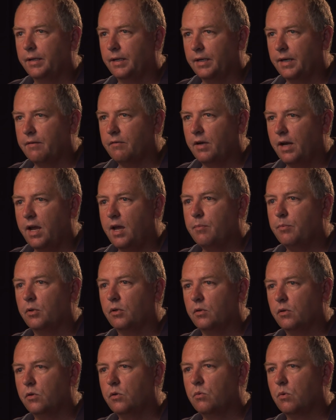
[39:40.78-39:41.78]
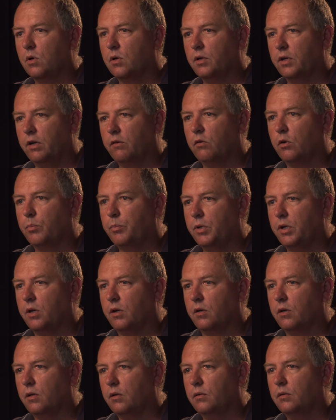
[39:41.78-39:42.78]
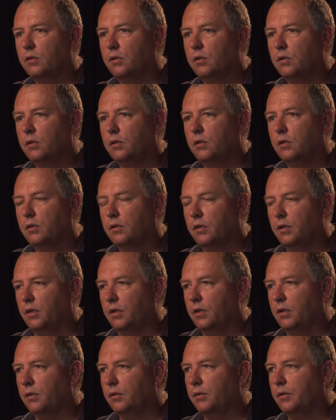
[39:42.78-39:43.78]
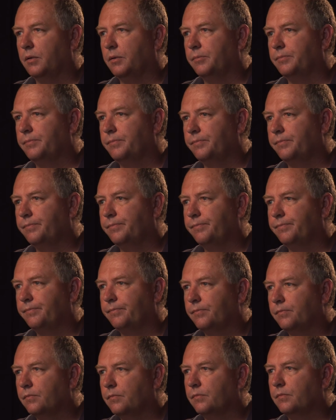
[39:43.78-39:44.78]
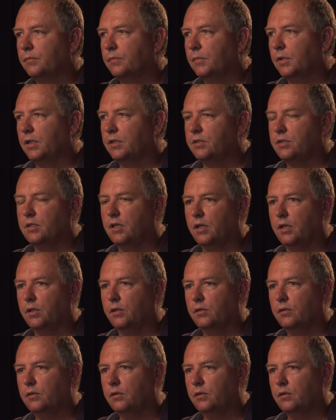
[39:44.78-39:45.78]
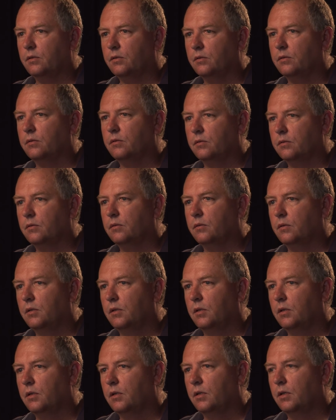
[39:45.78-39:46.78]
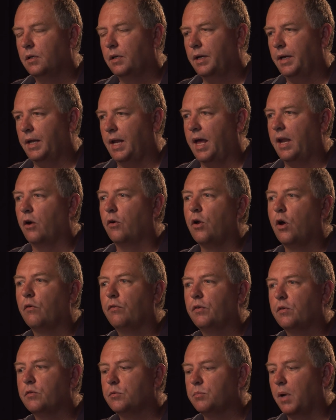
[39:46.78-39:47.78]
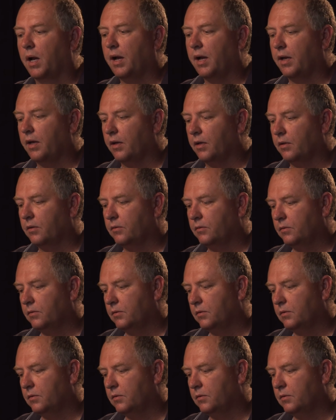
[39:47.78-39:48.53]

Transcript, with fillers: And it never happened. New work never appeared, and that's sad. And I don't know if it was by